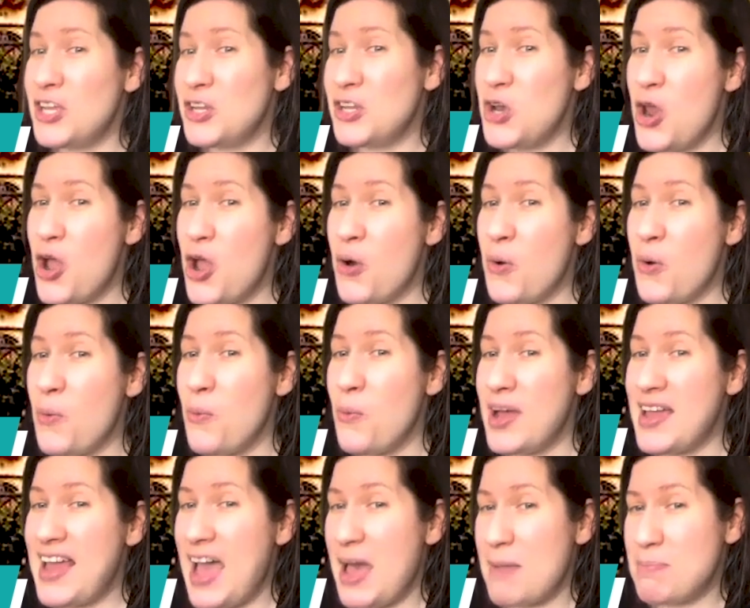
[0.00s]
know
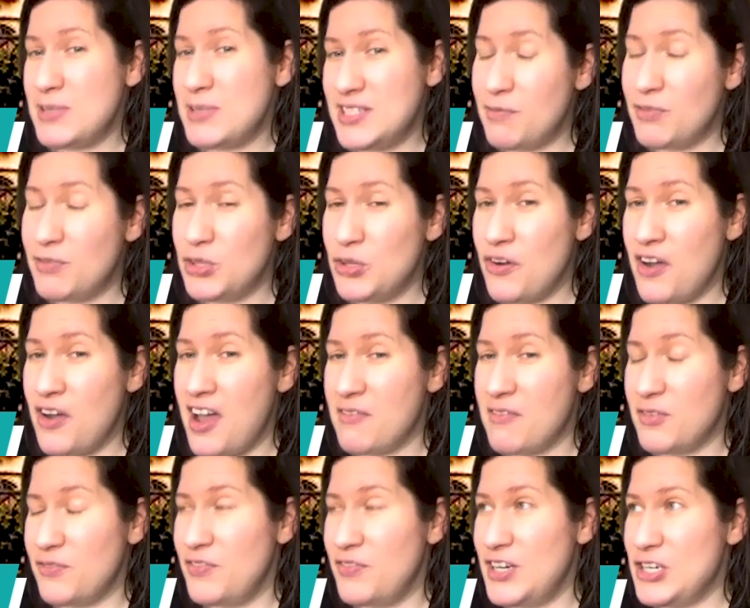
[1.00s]
what happens, even though I
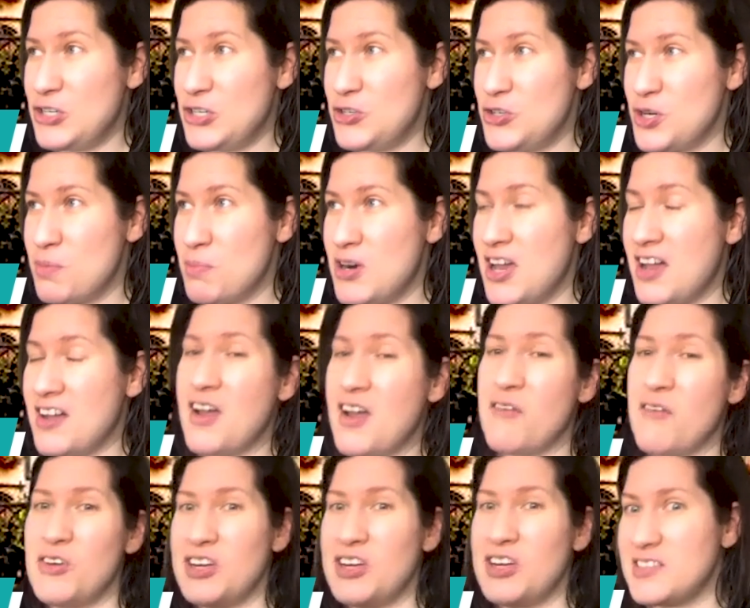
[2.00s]
haven't finished German
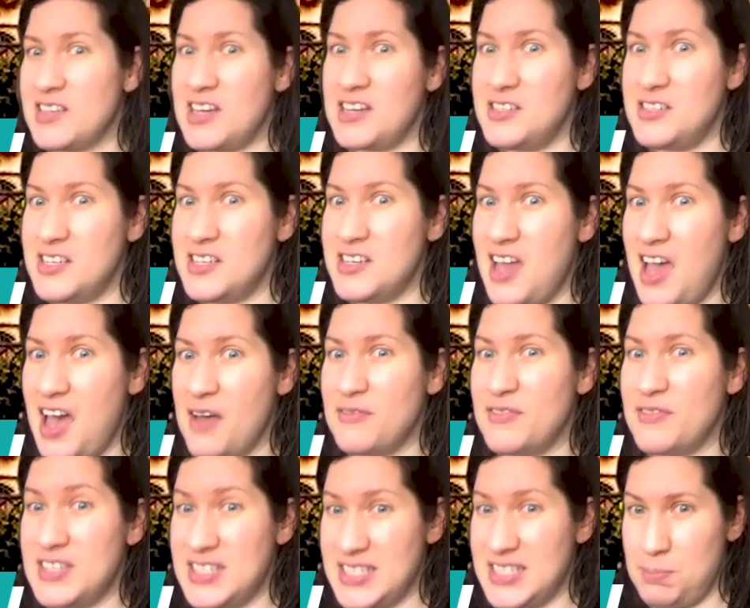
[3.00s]
Uncovered, because I did have
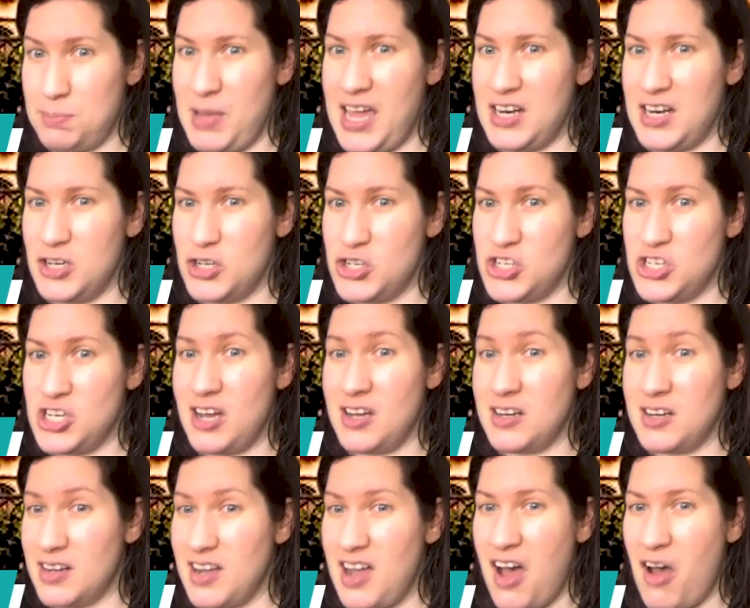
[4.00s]
Spanish
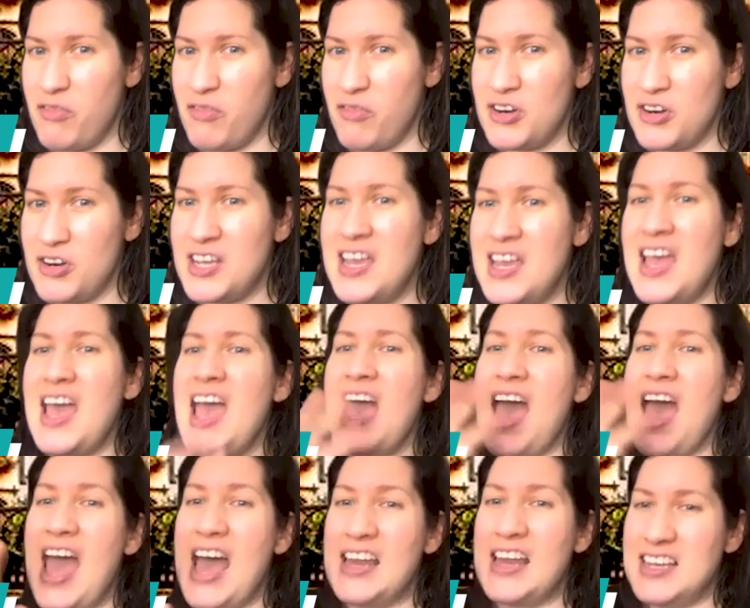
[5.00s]
Uncovered,
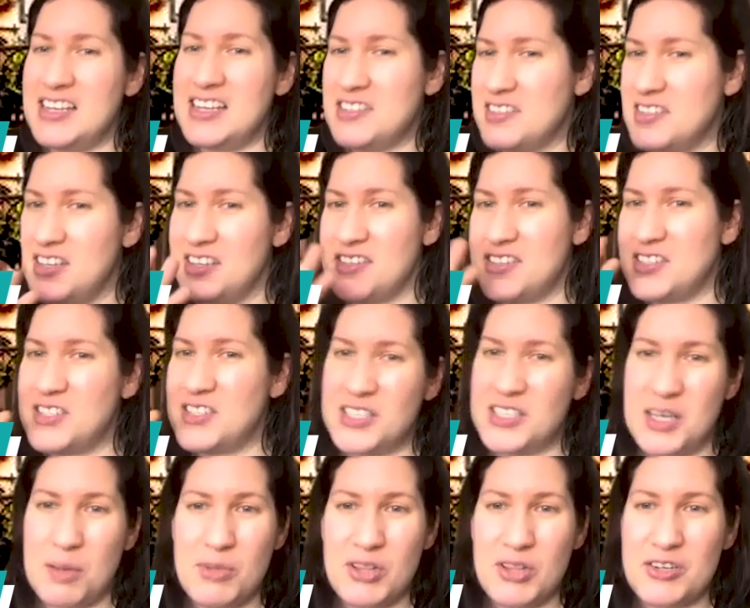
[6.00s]
and it's a
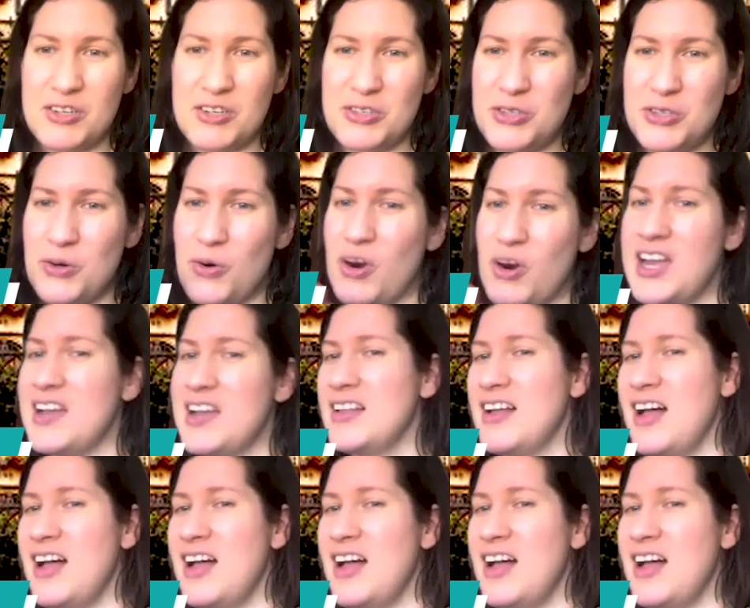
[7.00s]
similar story.